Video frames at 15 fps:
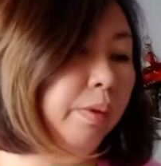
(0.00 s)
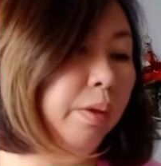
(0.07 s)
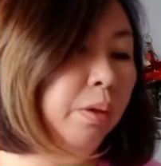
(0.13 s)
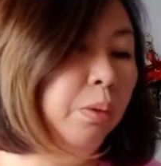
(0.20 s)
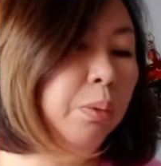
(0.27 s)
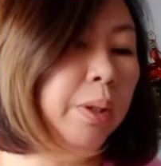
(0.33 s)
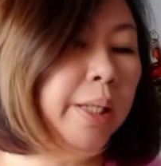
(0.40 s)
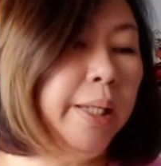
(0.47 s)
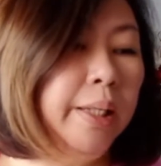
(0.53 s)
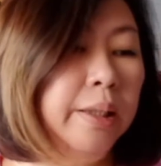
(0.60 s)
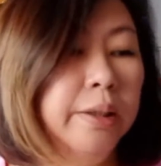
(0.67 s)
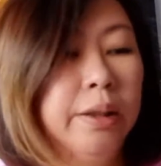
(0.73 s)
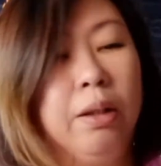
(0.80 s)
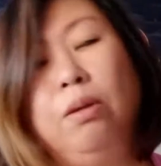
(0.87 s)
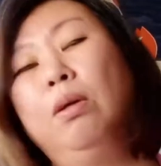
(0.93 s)
Okay,
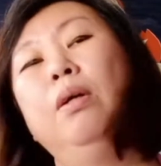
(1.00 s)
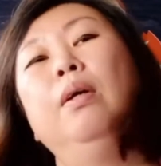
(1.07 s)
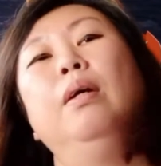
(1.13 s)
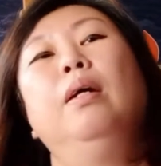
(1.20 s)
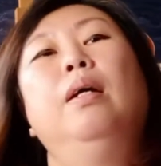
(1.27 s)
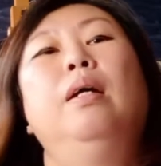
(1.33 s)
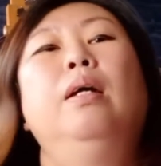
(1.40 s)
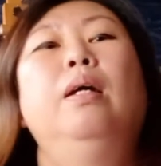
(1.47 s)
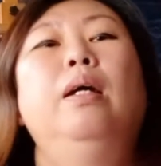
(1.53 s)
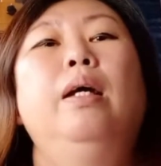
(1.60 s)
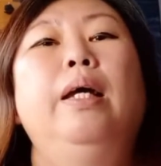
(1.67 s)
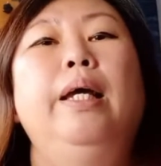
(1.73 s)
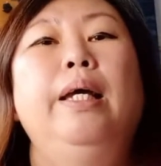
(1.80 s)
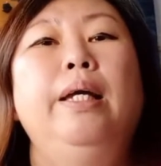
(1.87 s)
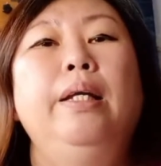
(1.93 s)
so
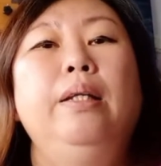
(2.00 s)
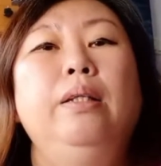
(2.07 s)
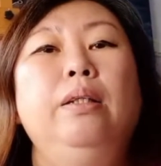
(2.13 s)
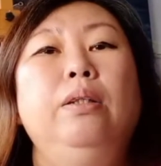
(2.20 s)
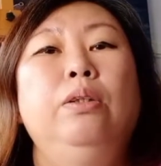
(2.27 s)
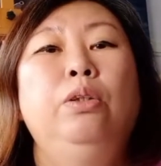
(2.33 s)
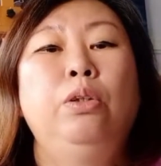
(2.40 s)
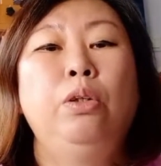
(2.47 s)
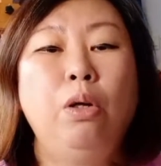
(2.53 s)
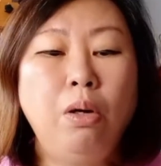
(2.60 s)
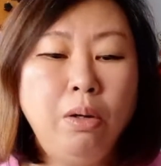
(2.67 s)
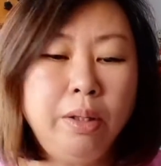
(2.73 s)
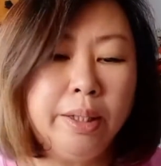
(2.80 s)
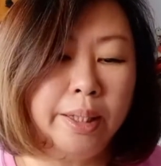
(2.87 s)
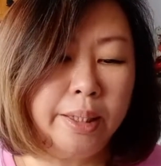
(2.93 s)
in
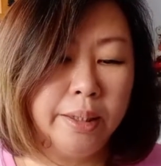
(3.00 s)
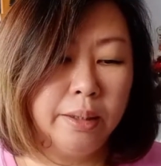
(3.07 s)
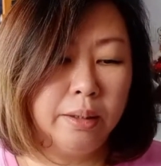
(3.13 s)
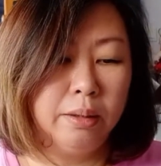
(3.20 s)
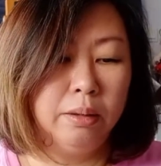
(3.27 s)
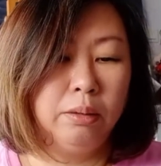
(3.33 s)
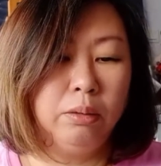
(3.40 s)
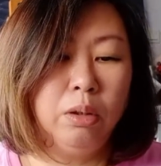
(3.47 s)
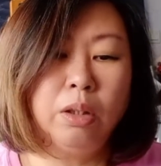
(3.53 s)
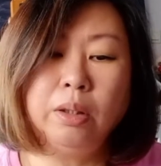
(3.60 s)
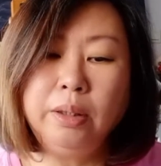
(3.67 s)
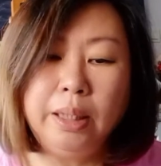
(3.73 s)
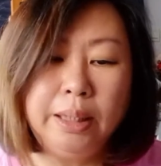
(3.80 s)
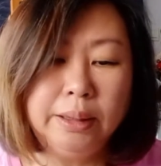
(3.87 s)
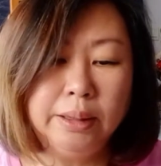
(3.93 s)
drawing, not
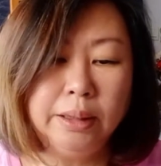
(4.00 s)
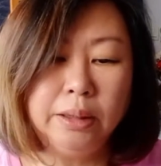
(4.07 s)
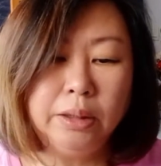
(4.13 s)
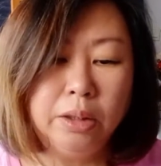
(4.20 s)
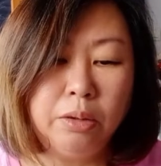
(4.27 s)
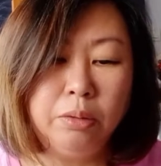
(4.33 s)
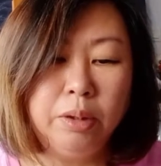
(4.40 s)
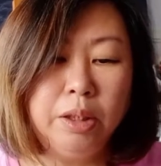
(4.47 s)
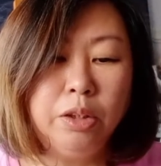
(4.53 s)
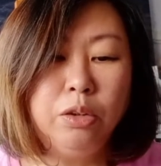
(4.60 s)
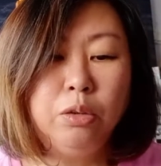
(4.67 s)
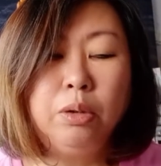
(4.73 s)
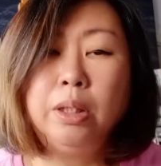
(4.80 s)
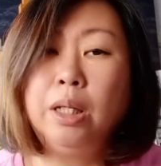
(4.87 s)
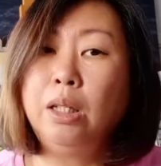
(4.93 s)
necessarily
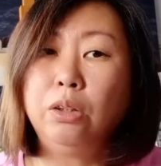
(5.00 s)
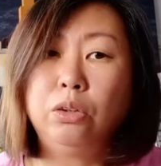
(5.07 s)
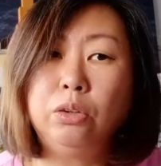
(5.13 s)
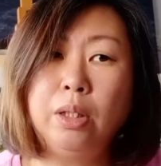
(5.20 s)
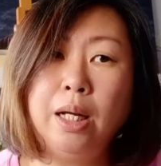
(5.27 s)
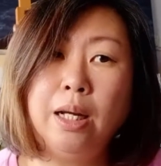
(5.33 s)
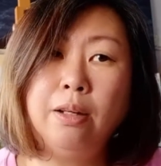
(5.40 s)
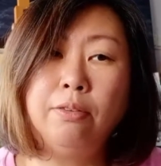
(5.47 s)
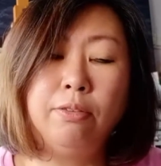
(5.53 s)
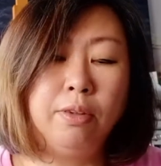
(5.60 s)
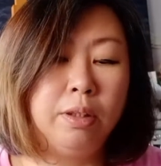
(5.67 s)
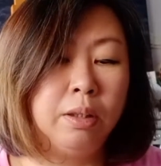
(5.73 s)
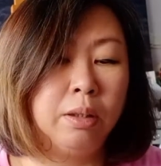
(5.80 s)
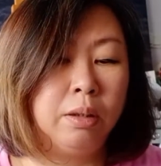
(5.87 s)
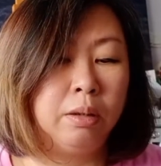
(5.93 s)
you got to have
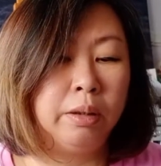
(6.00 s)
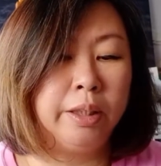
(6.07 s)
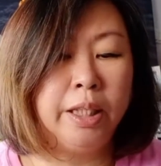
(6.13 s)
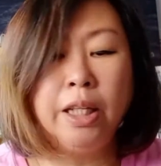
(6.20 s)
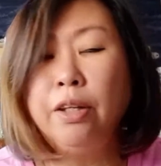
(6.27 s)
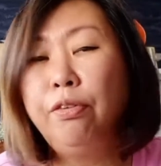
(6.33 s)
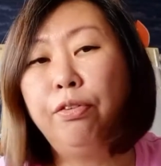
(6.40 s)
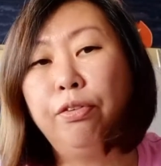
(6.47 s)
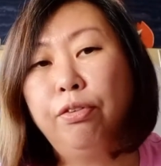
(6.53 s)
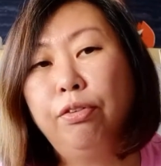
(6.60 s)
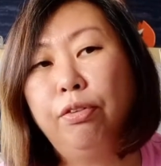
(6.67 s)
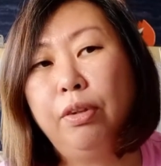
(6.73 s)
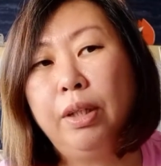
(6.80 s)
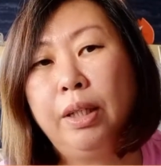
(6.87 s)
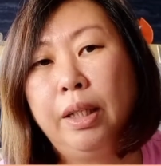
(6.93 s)
a
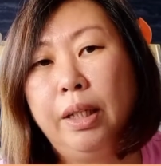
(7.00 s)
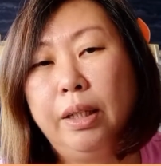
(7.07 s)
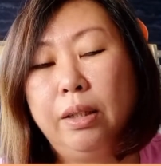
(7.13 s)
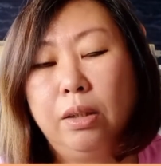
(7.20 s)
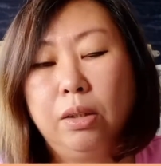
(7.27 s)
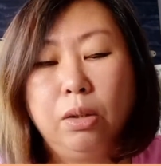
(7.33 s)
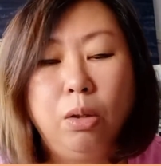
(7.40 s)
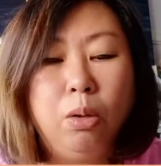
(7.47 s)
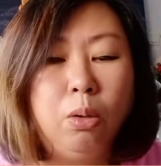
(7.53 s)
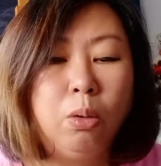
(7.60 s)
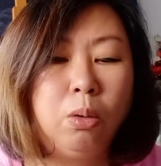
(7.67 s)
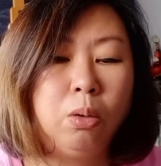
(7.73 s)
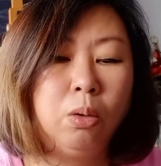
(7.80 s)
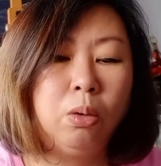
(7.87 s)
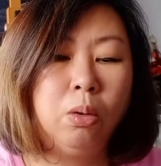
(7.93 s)
gift in it
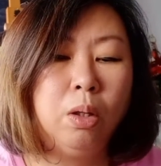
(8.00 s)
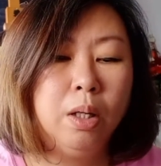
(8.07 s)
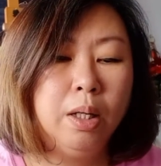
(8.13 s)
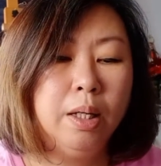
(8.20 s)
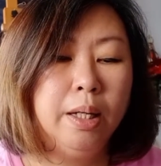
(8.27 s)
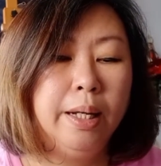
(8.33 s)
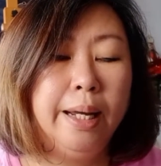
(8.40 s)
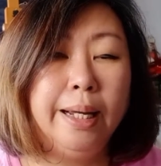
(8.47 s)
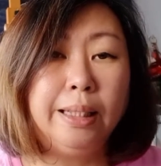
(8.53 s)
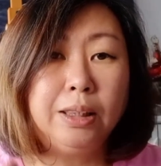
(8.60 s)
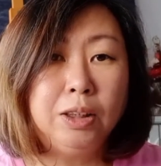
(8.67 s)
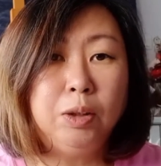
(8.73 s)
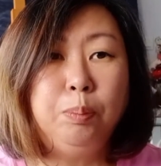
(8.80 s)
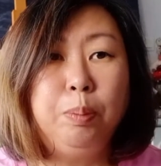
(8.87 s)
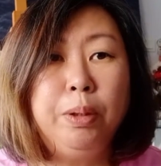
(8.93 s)
or
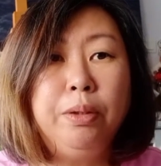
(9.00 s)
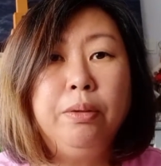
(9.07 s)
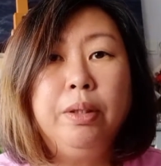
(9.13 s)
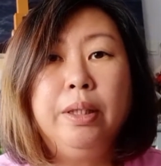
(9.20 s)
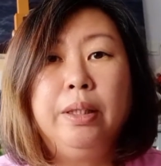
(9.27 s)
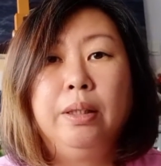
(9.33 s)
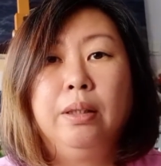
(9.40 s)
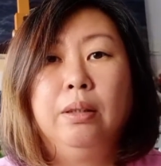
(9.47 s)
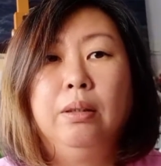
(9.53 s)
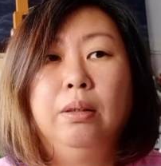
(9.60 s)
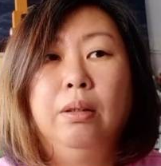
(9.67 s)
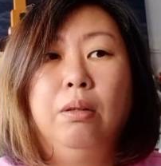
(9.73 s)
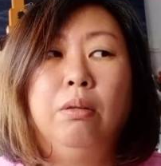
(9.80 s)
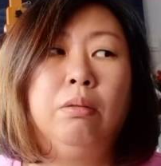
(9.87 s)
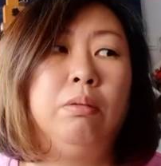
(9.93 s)
experience
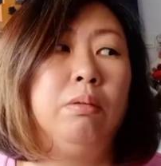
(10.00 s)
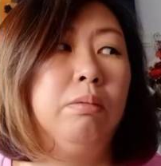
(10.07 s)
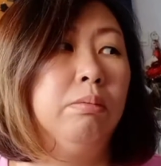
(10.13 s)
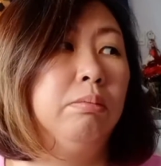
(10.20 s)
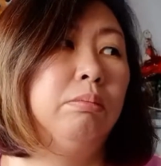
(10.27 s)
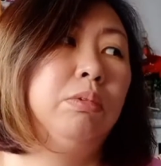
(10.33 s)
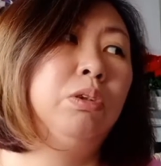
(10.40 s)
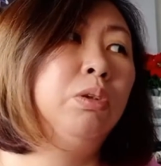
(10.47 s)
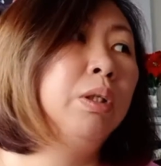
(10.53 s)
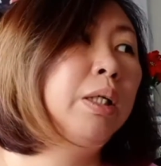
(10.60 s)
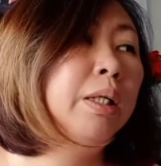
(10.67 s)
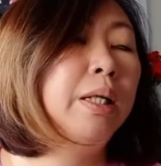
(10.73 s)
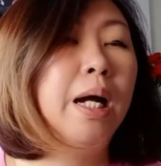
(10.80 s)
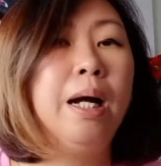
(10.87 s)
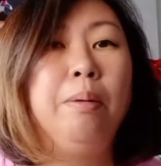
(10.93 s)
on you
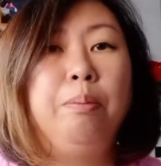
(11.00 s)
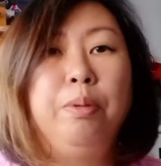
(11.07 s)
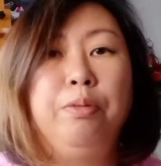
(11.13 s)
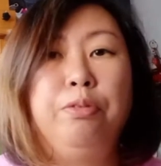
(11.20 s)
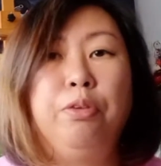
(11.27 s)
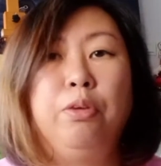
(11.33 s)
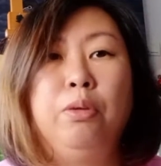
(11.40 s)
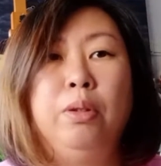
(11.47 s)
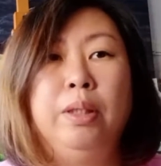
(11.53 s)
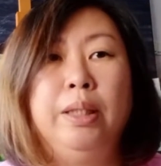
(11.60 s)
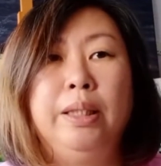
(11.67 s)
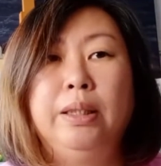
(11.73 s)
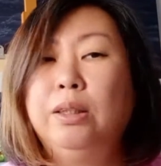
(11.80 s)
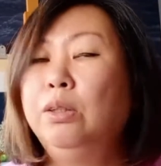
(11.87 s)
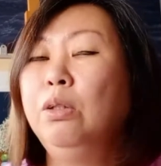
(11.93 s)
learn art before
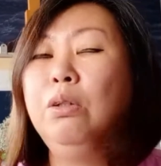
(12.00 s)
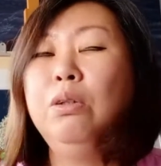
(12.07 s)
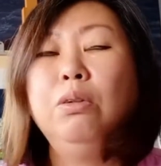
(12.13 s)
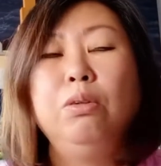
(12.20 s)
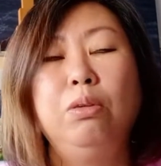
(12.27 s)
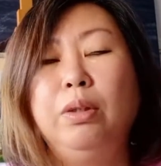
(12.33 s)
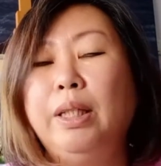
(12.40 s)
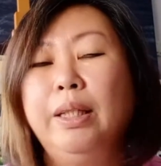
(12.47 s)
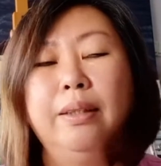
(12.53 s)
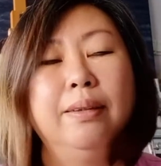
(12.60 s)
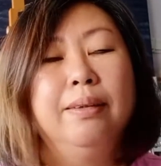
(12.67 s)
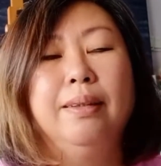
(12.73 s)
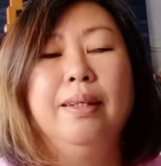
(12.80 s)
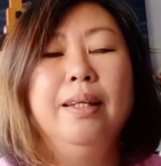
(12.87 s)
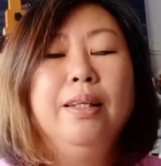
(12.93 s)
this. No need.
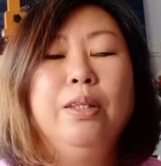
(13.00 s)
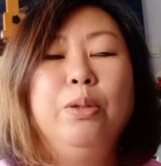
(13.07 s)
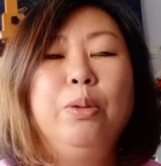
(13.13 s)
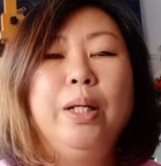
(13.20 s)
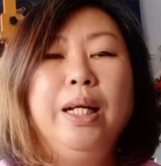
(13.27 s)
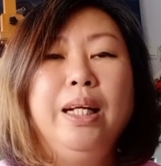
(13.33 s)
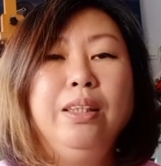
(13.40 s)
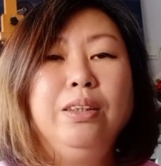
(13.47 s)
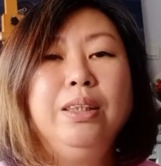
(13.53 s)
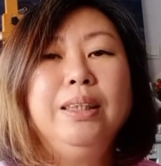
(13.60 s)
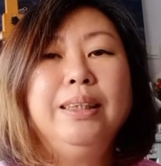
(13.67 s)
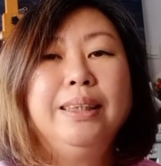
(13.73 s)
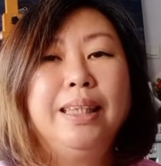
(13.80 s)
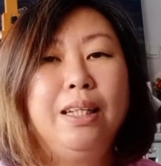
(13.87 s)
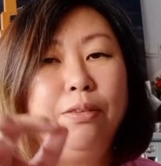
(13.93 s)
You can actually
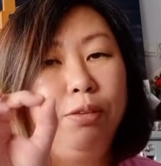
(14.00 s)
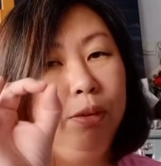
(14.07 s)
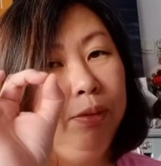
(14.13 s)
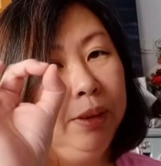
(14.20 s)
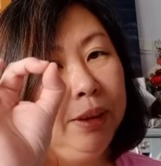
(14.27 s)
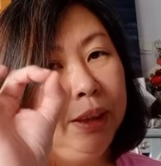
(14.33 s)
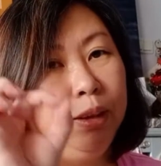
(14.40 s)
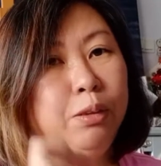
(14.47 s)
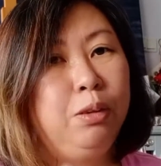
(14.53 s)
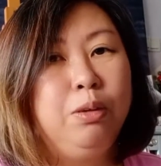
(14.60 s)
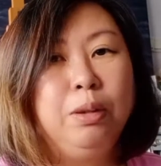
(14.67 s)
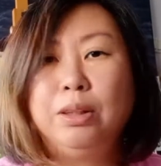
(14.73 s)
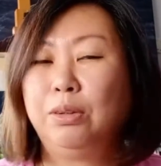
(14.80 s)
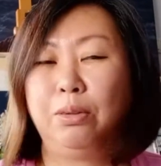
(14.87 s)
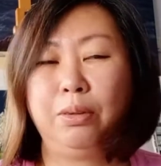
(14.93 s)
start from zero.
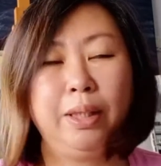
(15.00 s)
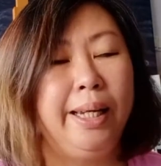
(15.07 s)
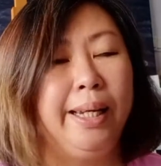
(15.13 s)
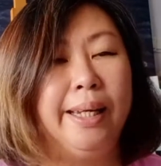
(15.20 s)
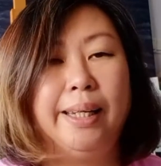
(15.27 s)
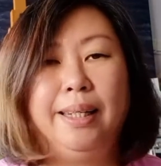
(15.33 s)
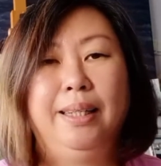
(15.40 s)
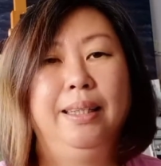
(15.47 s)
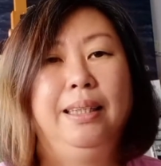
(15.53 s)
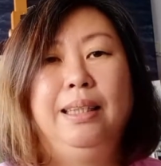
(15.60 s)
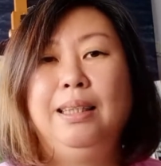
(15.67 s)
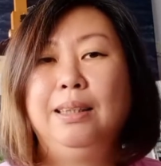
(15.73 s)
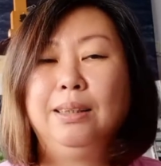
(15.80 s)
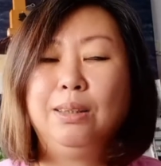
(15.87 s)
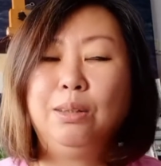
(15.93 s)
It's okay. In